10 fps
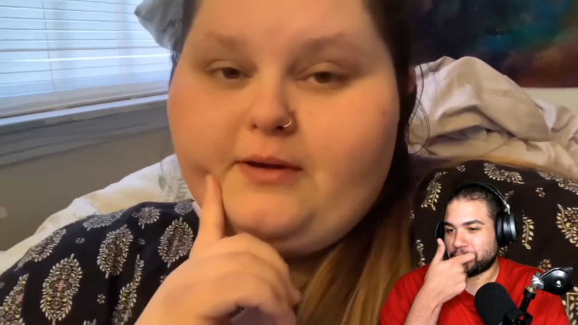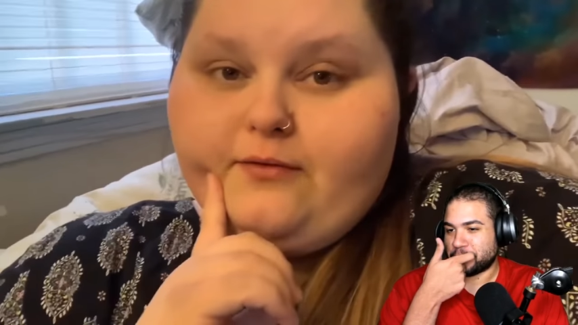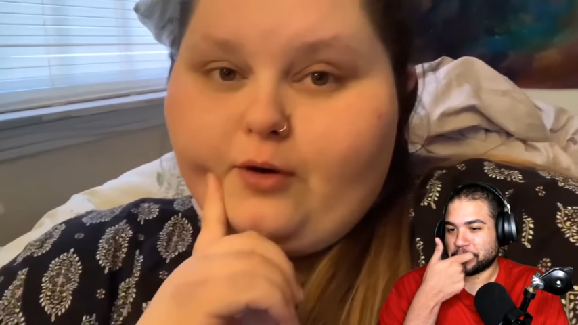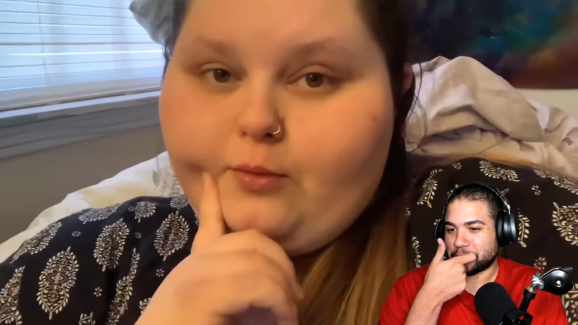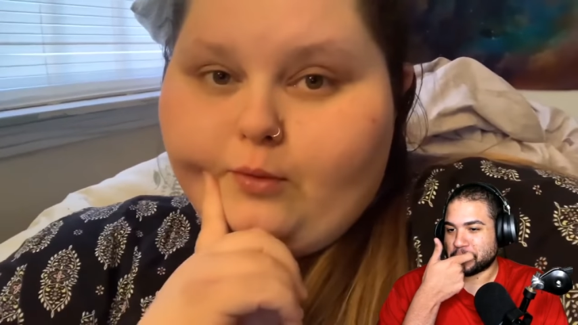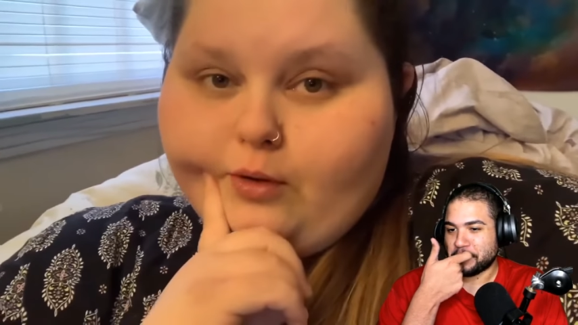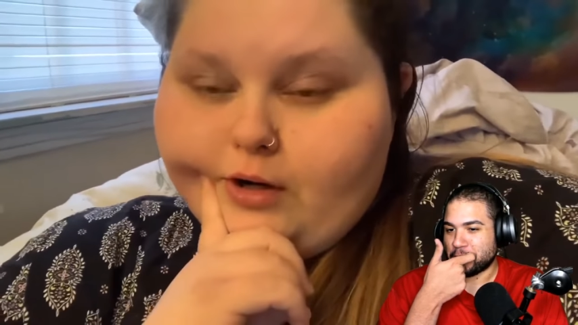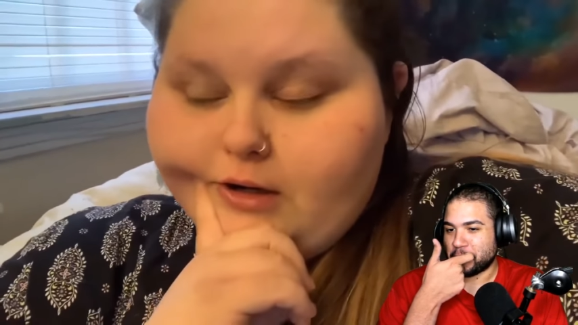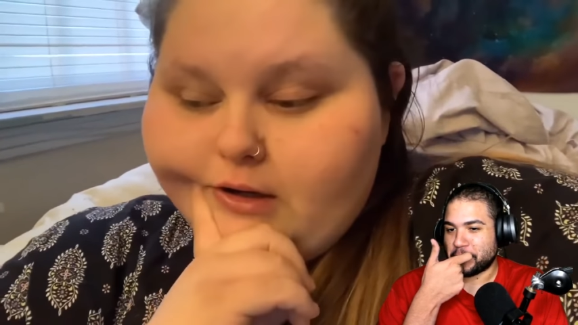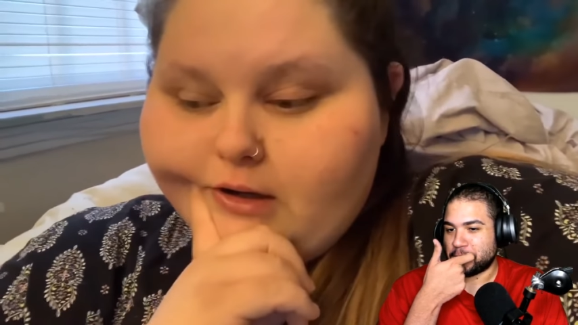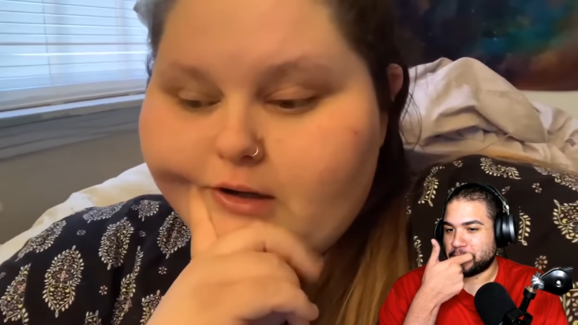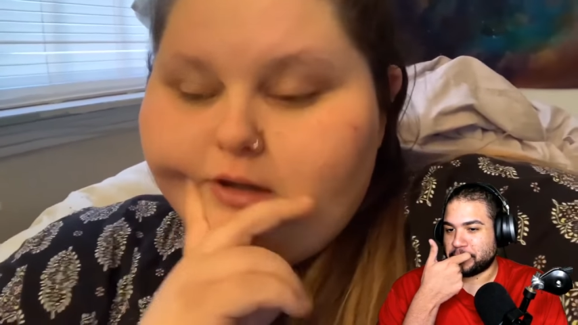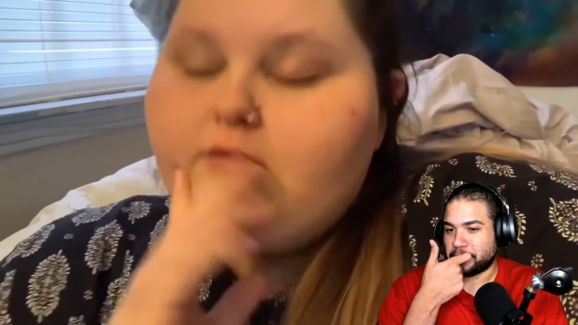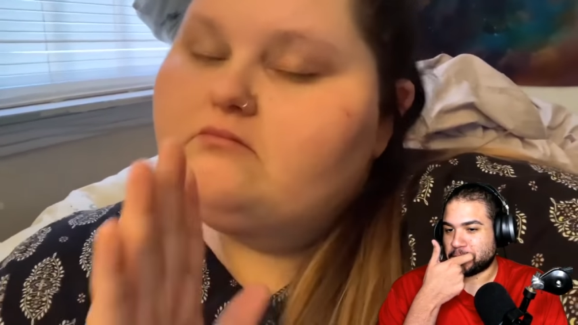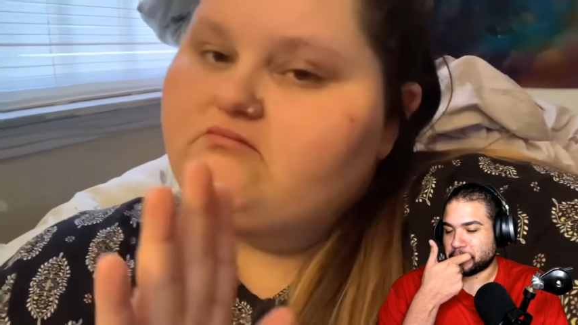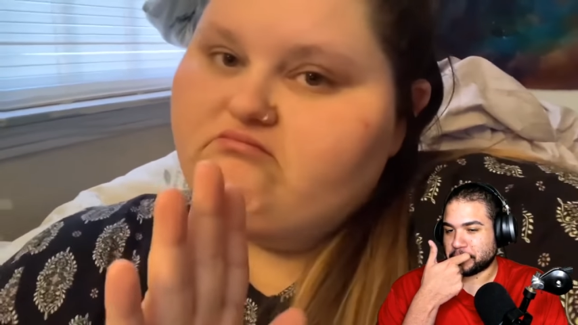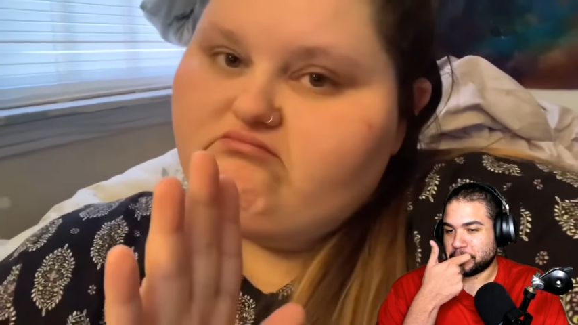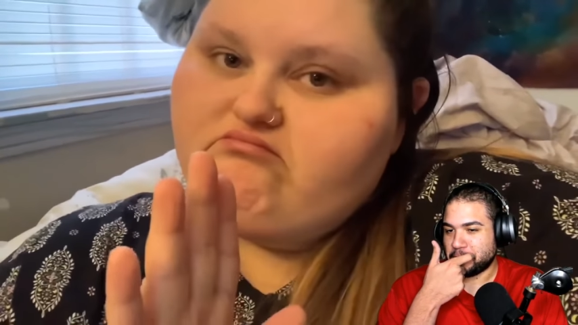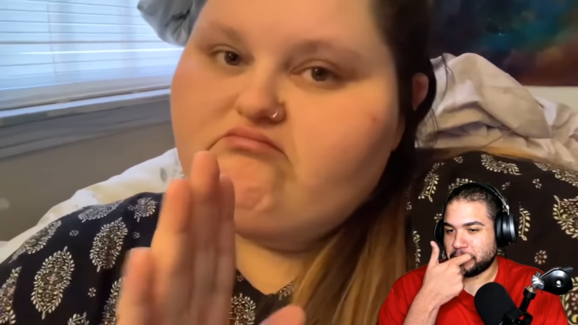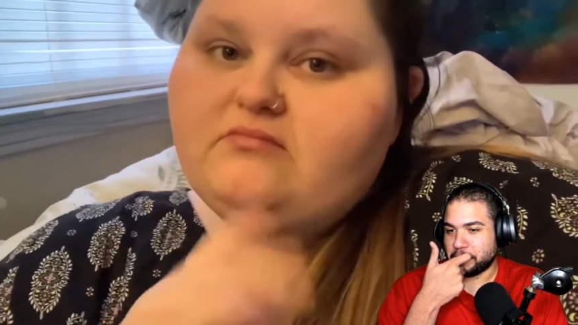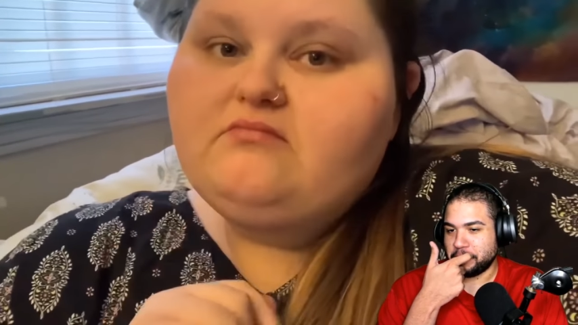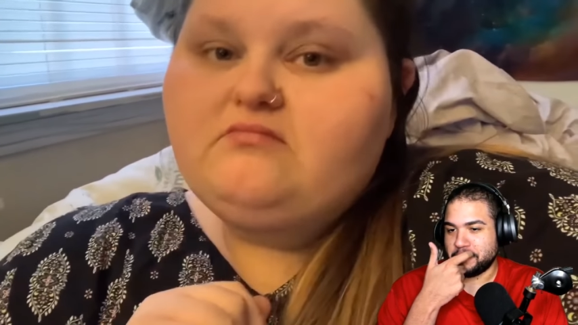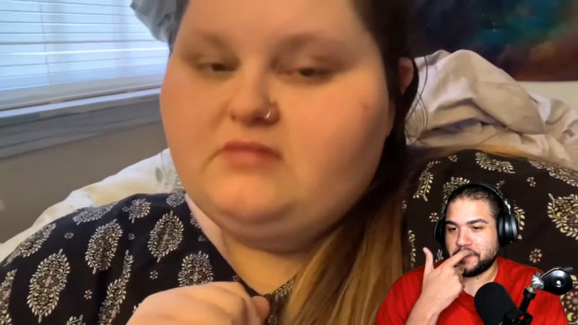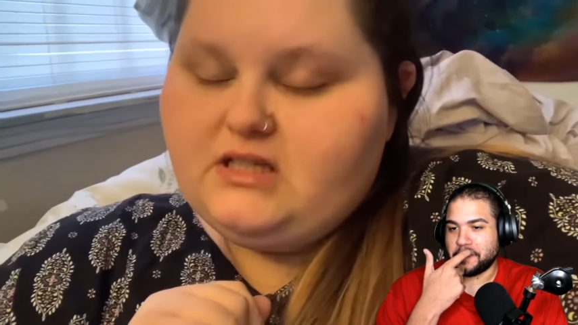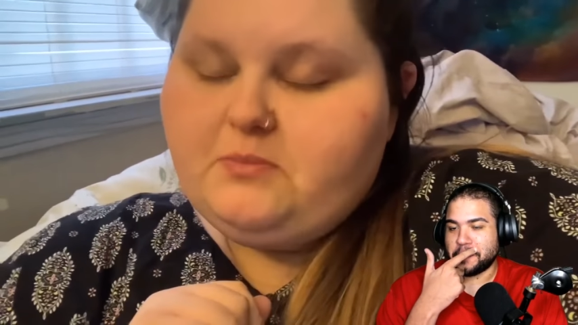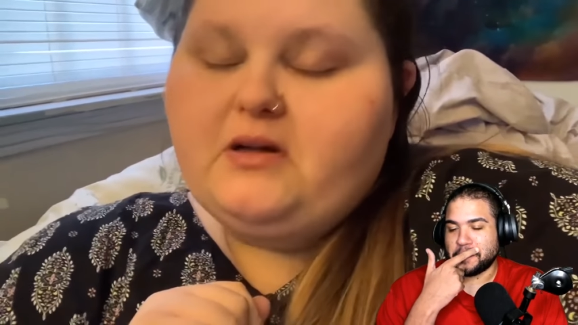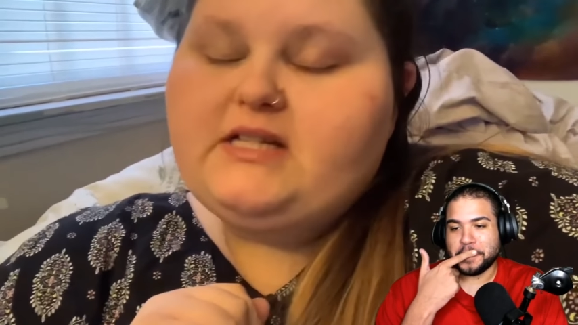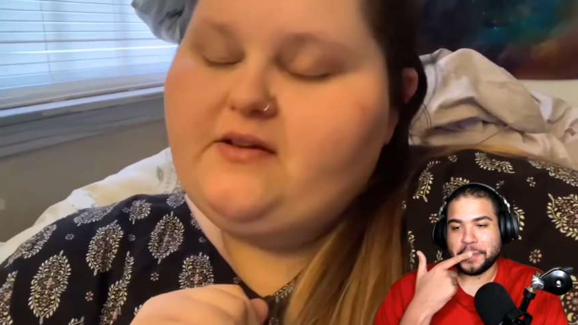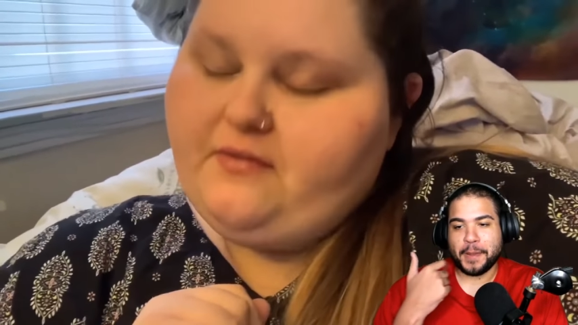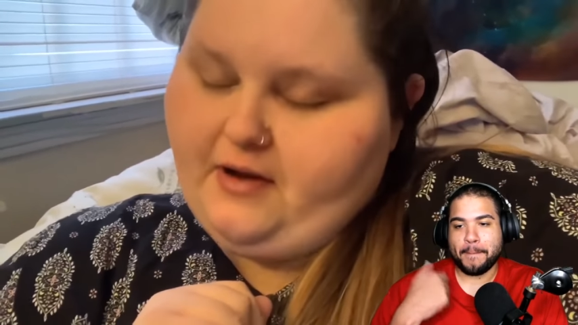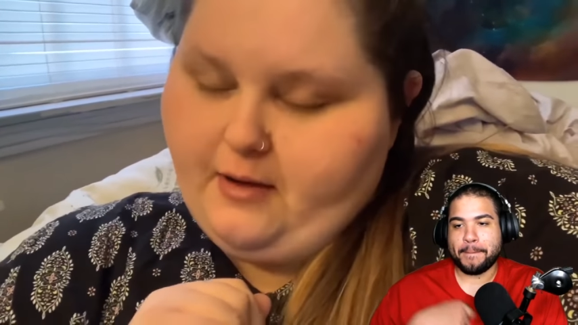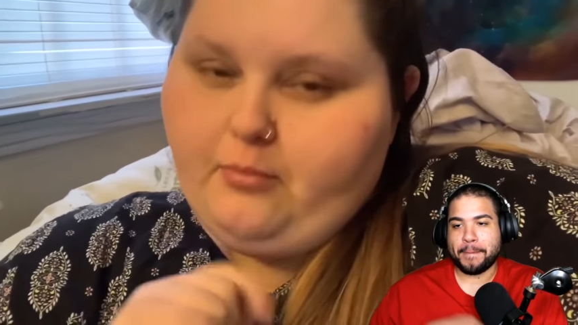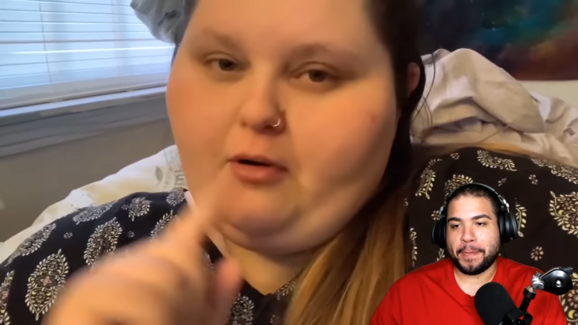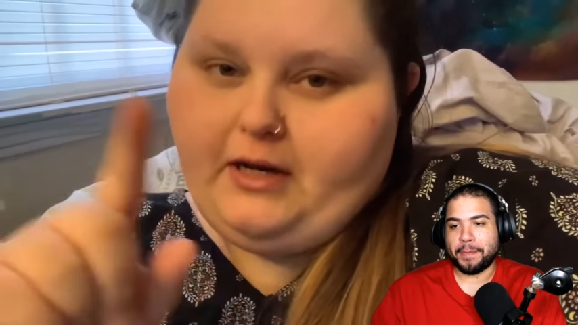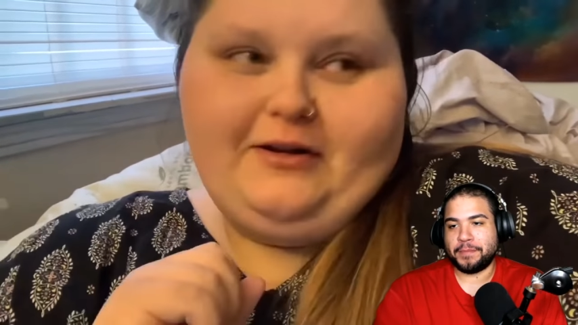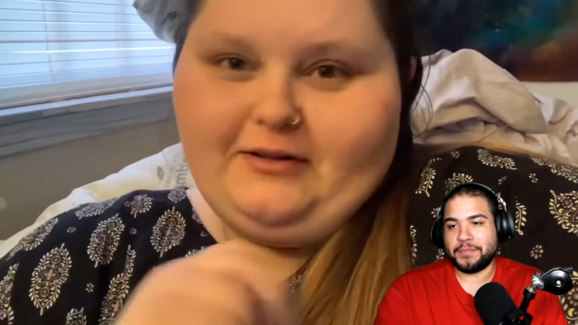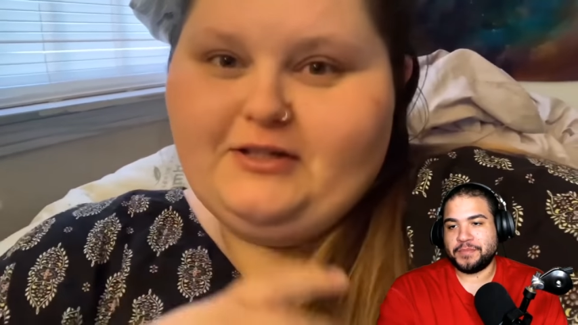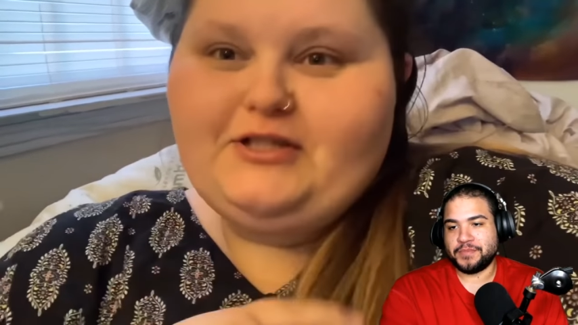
Speaker 1: forewarned, it's about to get very boring on this